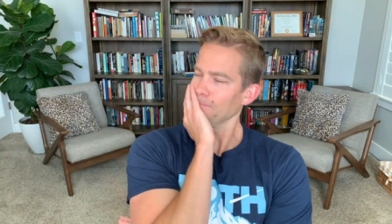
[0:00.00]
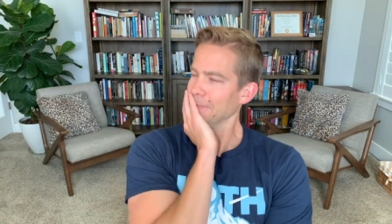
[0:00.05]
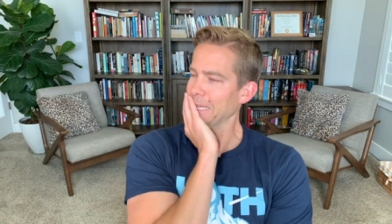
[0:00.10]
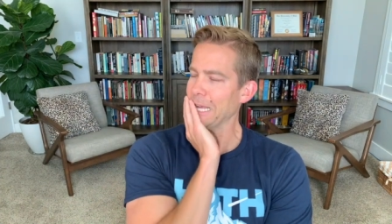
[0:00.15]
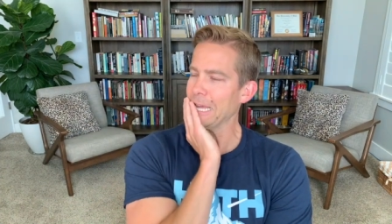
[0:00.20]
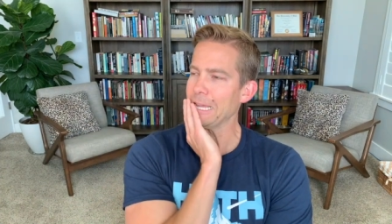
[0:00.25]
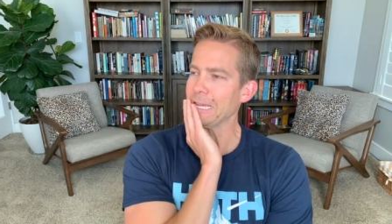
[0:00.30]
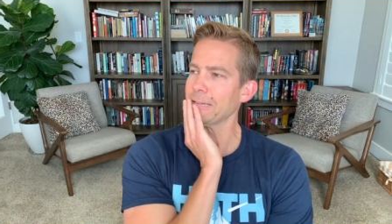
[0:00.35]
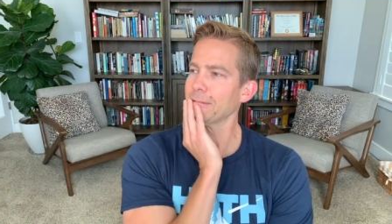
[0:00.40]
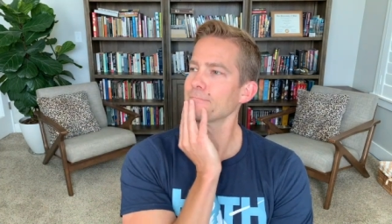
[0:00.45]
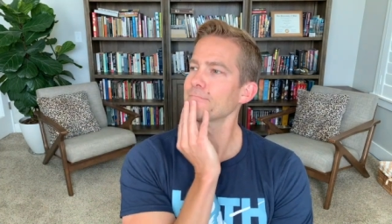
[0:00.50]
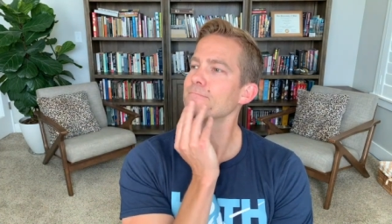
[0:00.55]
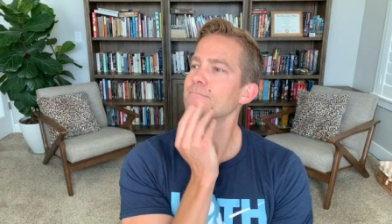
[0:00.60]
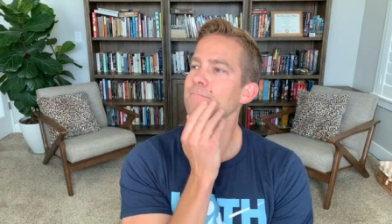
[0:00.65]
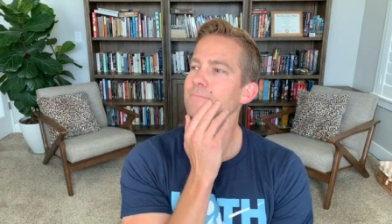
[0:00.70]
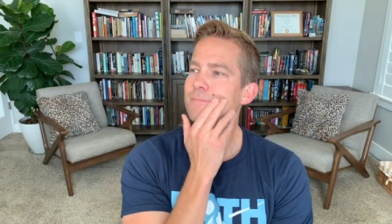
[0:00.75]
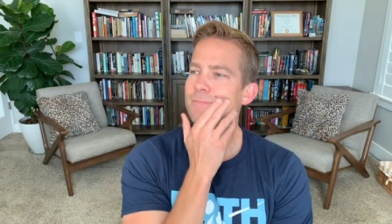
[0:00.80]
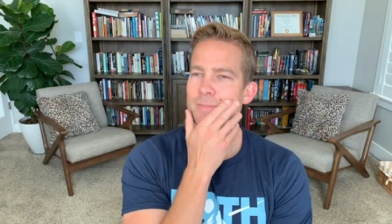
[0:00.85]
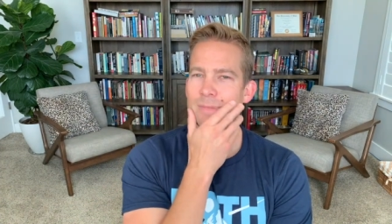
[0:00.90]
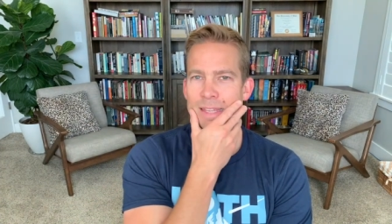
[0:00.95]

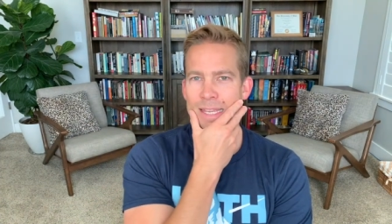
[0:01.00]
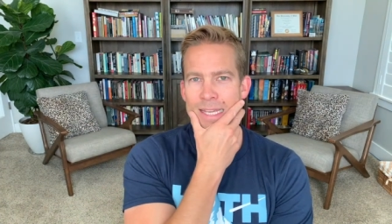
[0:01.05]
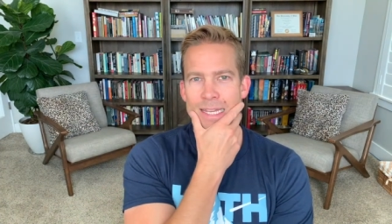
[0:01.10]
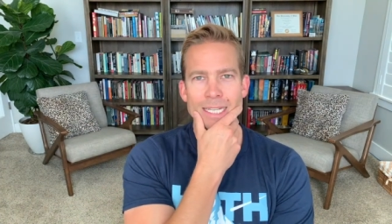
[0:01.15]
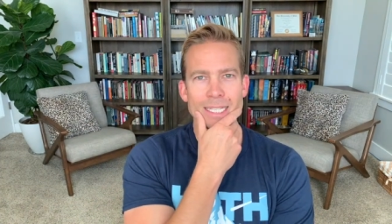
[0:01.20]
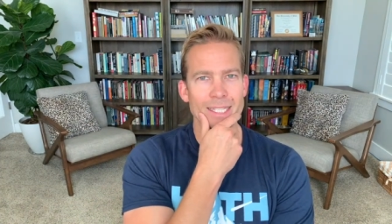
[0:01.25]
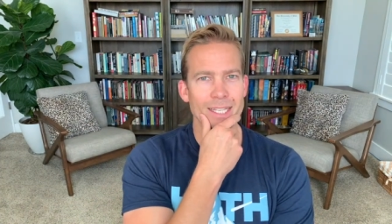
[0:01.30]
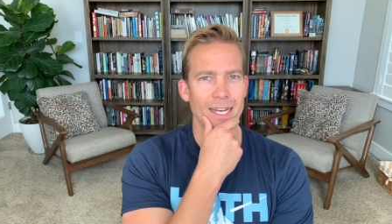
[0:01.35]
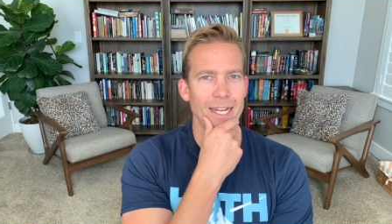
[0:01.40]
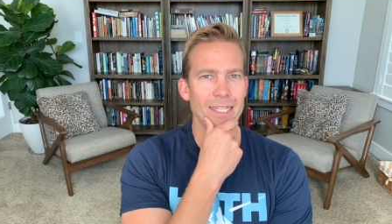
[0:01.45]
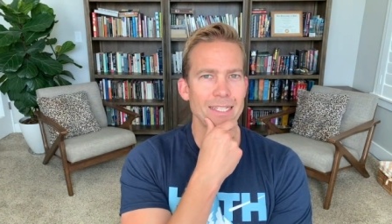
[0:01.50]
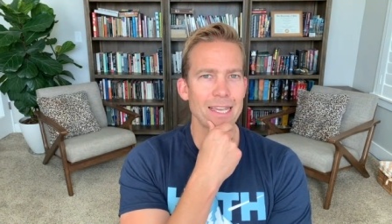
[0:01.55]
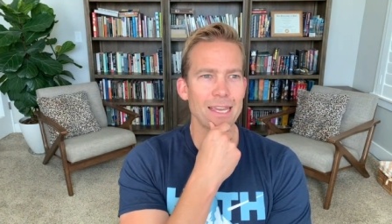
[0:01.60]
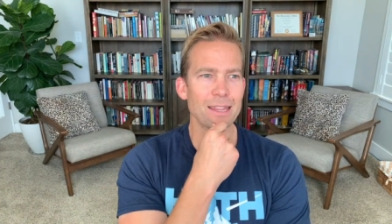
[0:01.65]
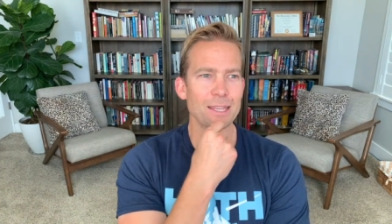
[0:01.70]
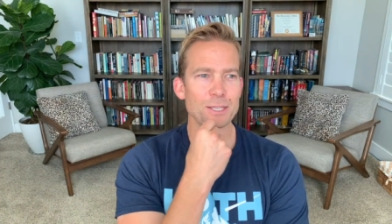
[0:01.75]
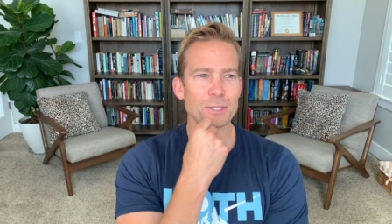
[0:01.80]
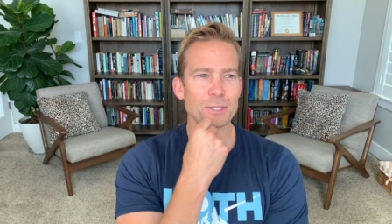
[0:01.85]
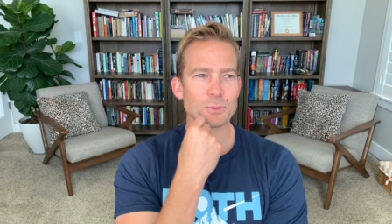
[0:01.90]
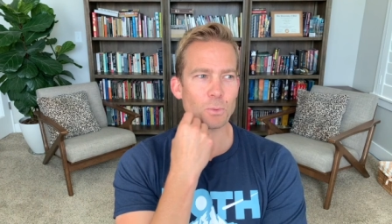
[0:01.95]
Did I say
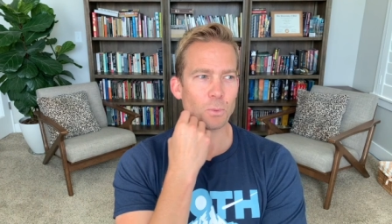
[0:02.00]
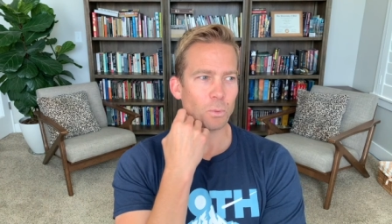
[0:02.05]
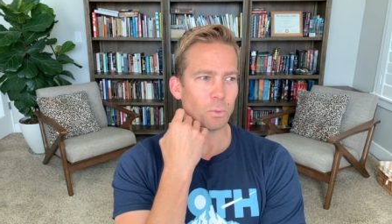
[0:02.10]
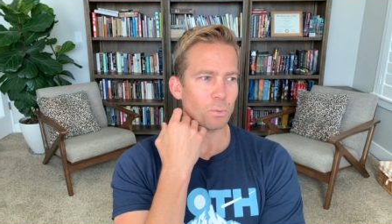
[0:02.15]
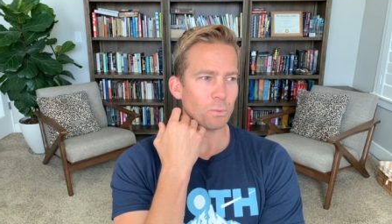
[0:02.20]
this